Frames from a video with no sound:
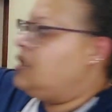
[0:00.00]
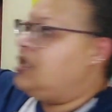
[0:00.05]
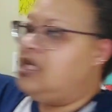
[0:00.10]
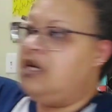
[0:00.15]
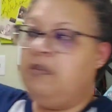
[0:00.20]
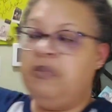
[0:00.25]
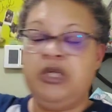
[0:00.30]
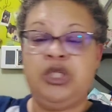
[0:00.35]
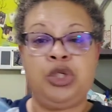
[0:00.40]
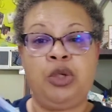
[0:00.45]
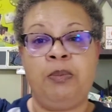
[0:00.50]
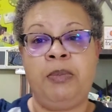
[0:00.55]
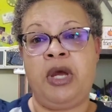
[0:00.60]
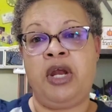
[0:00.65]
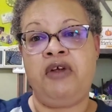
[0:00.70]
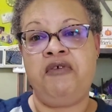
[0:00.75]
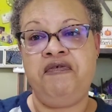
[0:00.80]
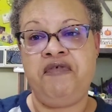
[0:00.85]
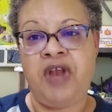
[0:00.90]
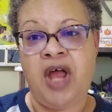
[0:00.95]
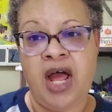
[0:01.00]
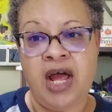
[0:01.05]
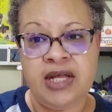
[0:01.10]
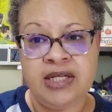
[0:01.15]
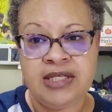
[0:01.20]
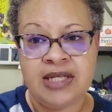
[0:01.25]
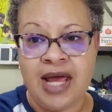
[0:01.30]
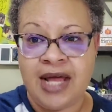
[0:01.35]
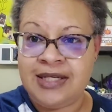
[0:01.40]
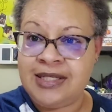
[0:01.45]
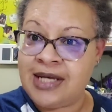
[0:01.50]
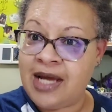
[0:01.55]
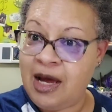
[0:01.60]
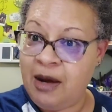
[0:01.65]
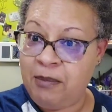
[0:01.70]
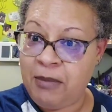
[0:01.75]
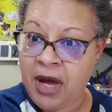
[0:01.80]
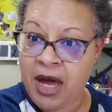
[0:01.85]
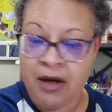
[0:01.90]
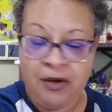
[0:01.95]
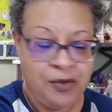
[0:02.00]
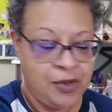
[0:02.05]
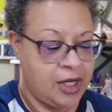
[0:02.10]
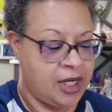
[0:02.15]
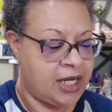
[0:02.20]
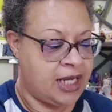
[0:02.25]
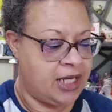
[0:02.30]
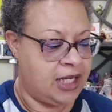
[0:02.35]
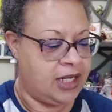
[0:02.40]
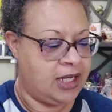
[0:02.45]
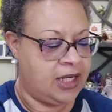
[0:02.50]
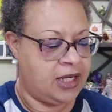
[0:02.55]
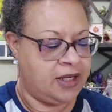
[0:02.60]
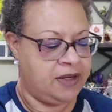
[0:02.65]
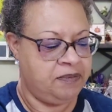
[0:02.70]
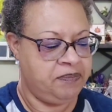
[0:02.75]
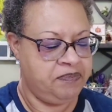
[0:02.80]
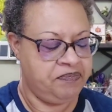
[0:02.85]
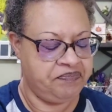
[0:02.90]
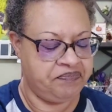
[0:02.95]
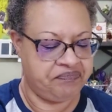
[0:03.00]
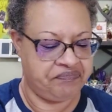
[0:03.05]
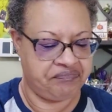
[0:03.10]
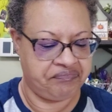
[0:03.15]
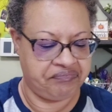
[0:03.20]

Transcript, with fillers: temperature butterflies got to come out again.